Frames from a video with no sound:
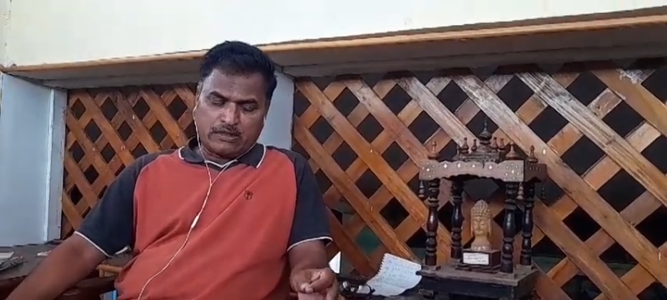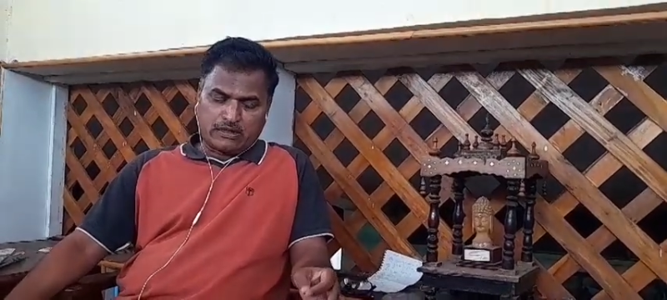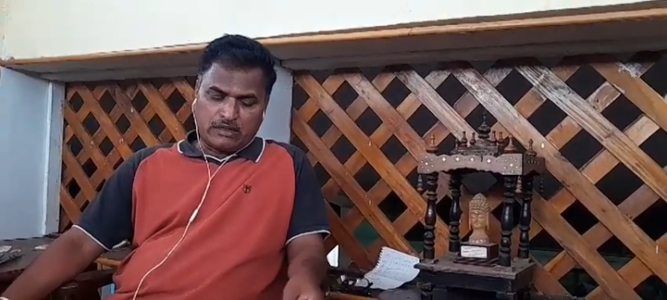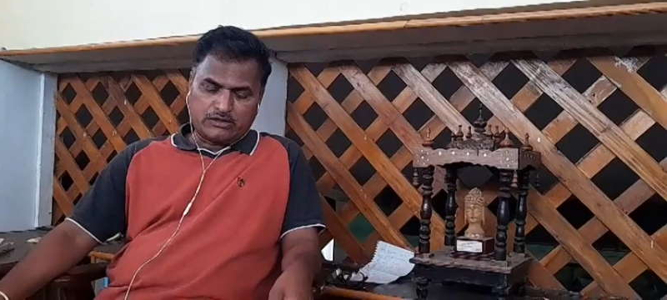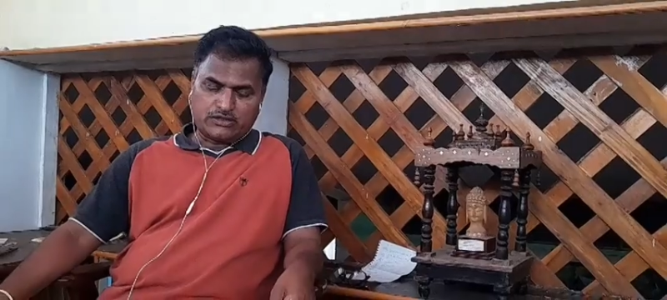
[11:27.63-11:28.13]

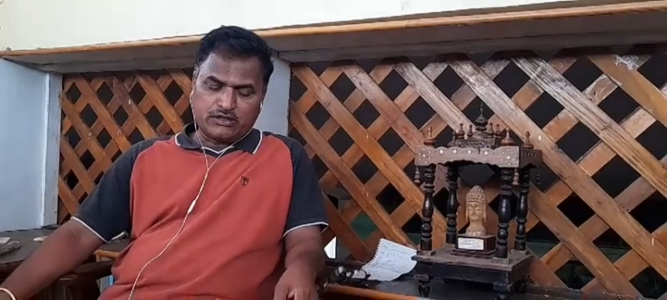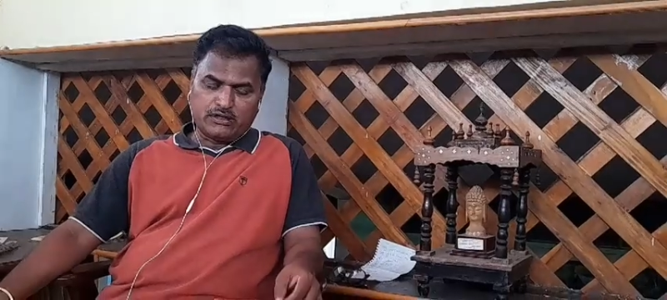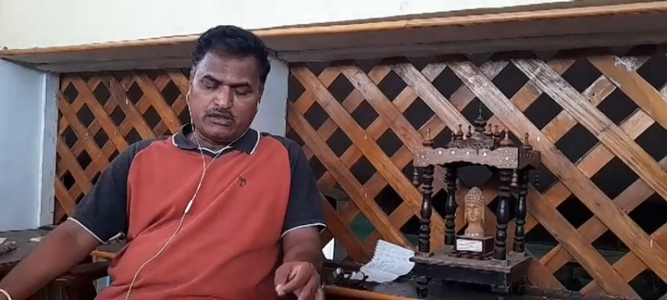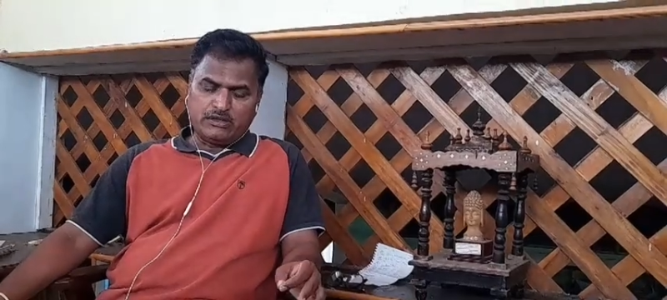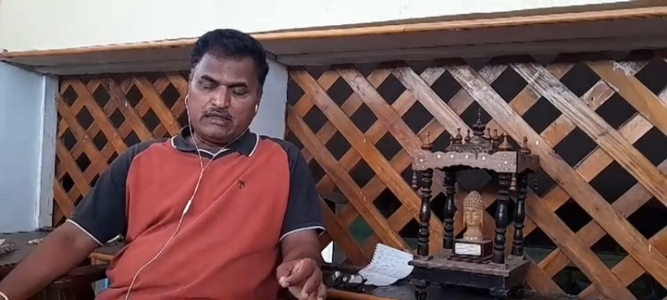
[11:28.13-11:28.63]

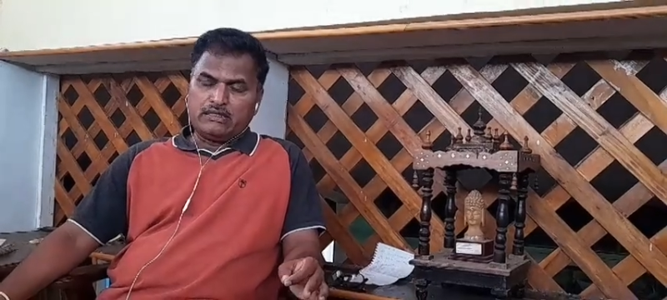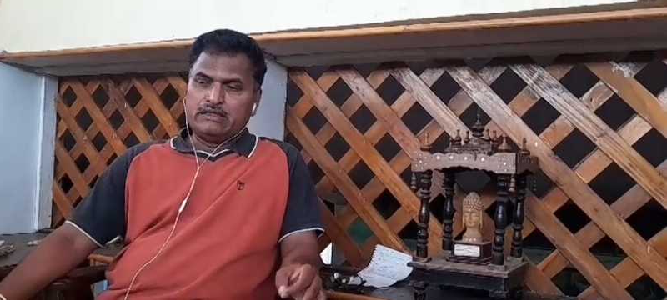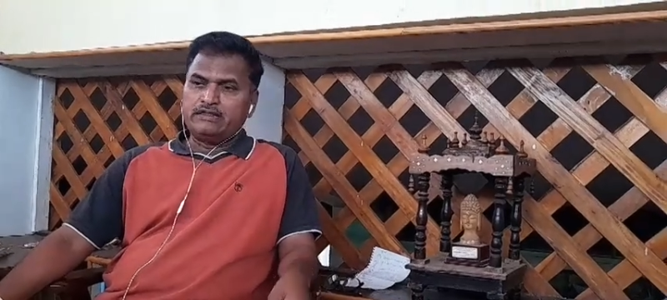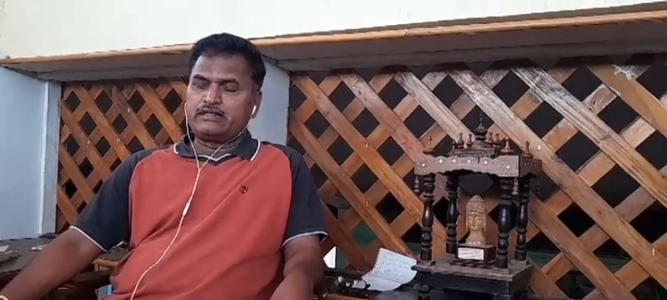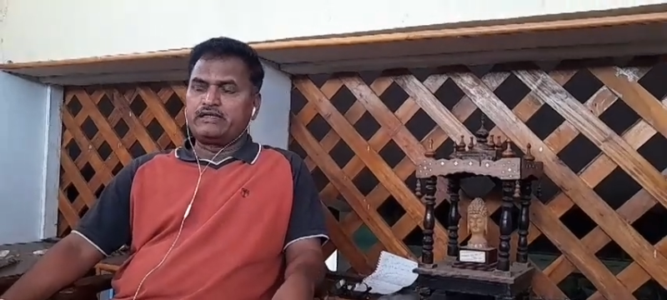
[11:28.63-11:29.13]
culture,
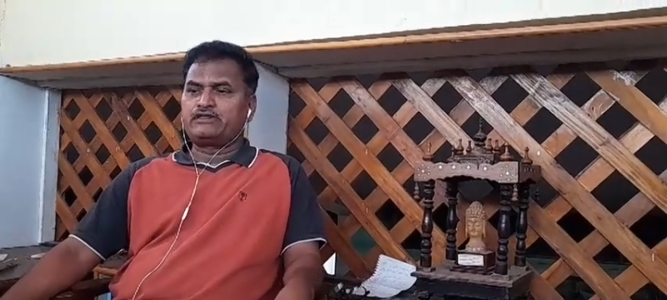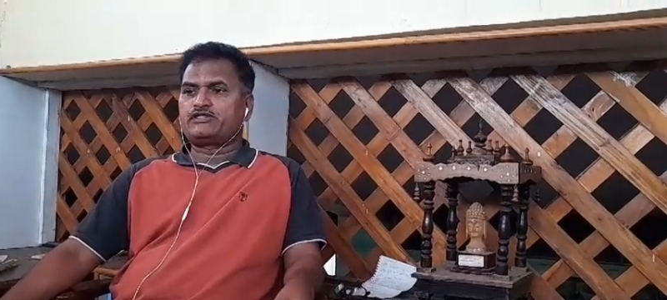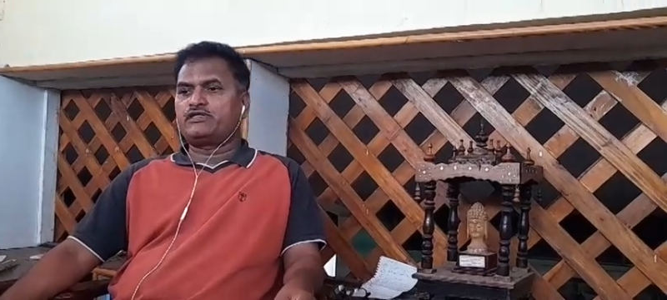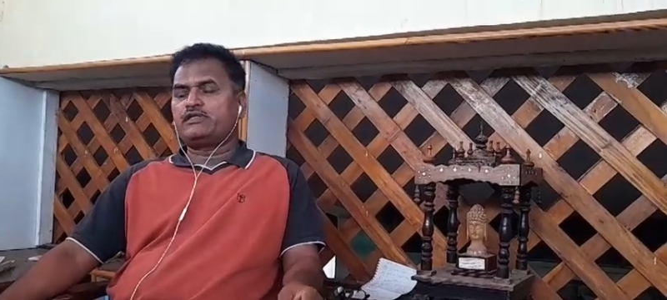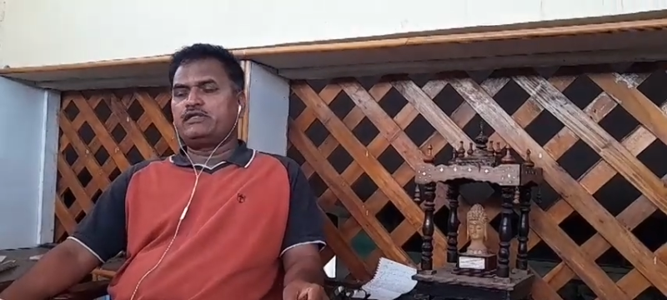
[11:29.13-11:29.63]

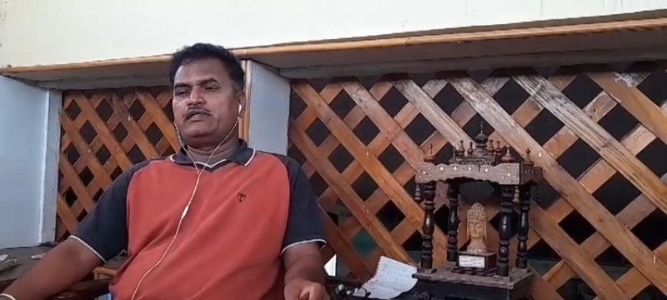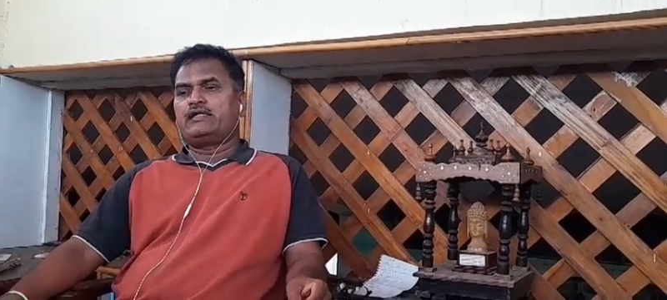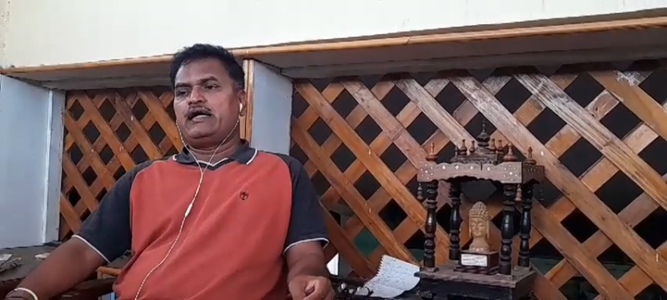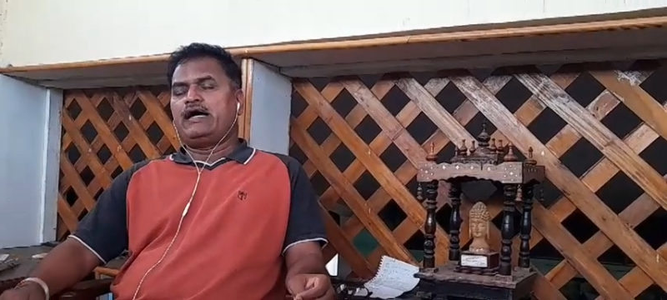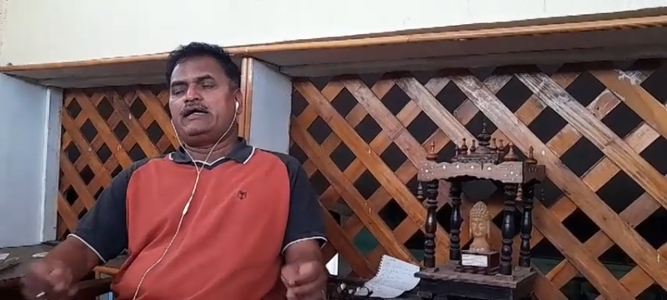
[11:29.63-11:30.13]
literature
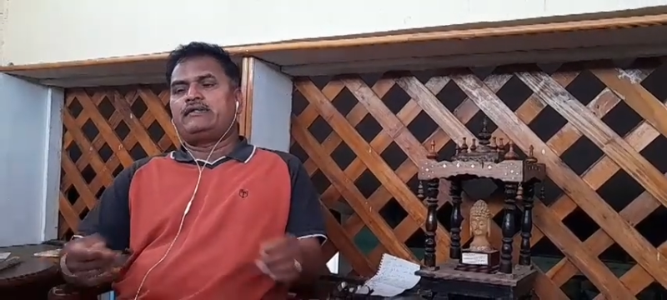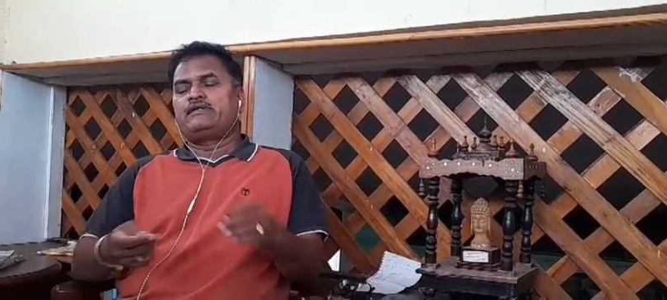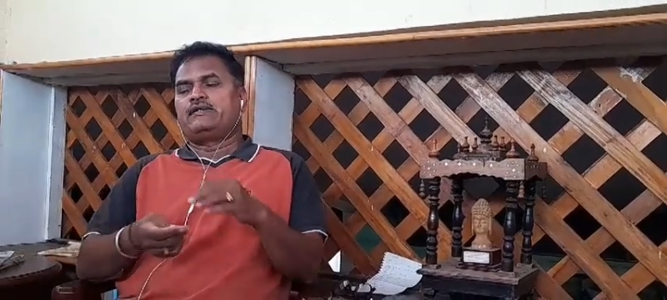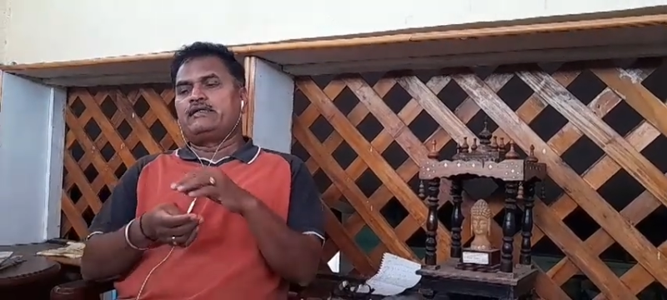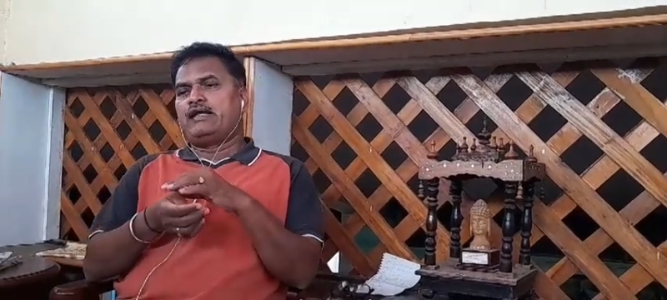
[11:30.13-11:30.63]
and
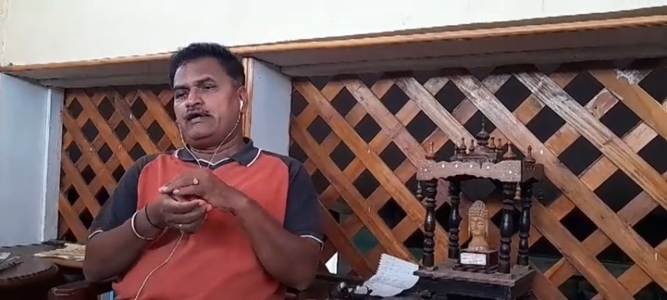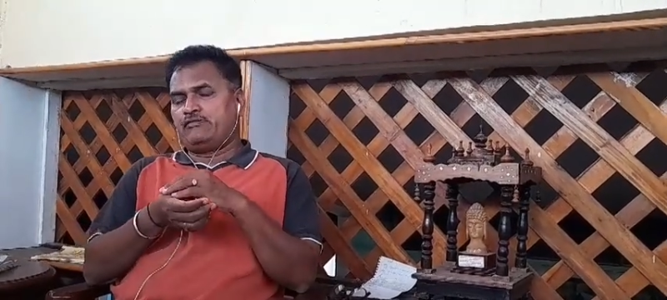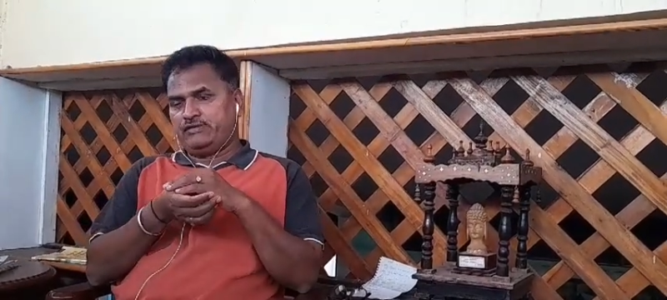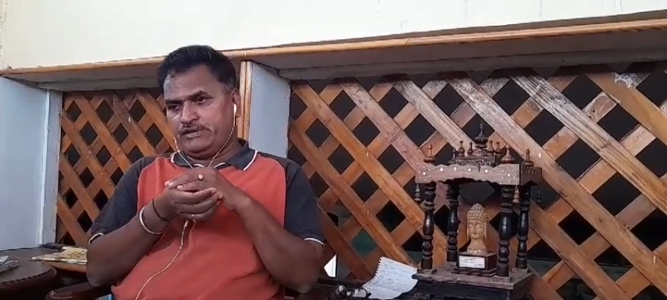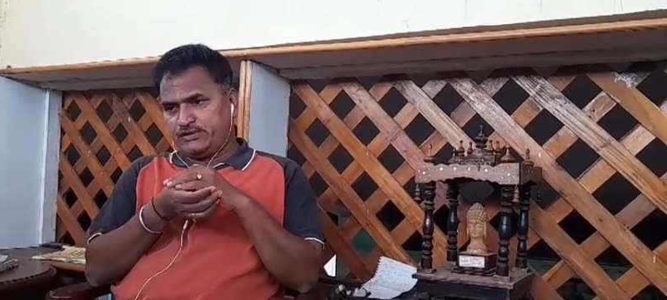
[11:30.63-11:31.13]

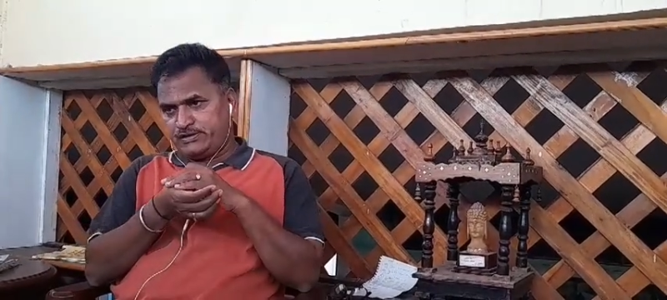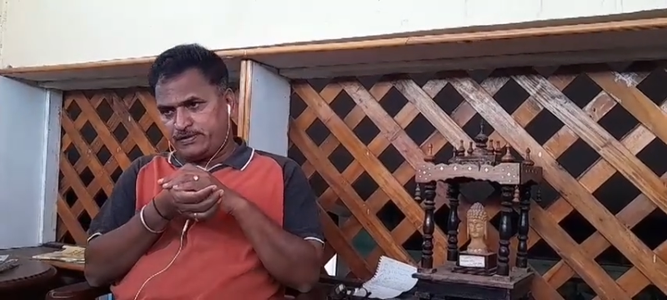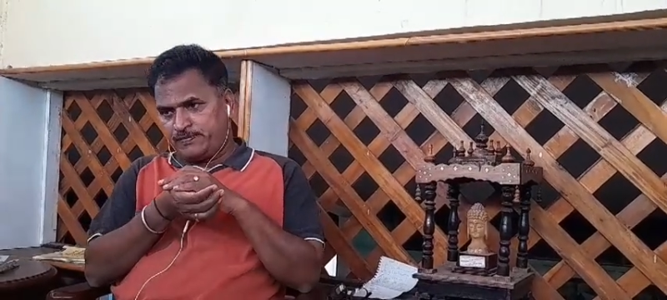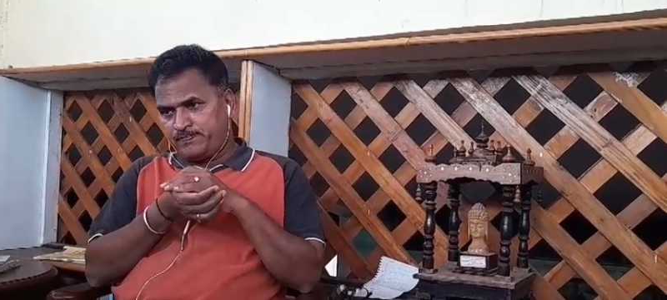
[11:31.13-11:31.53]
languages.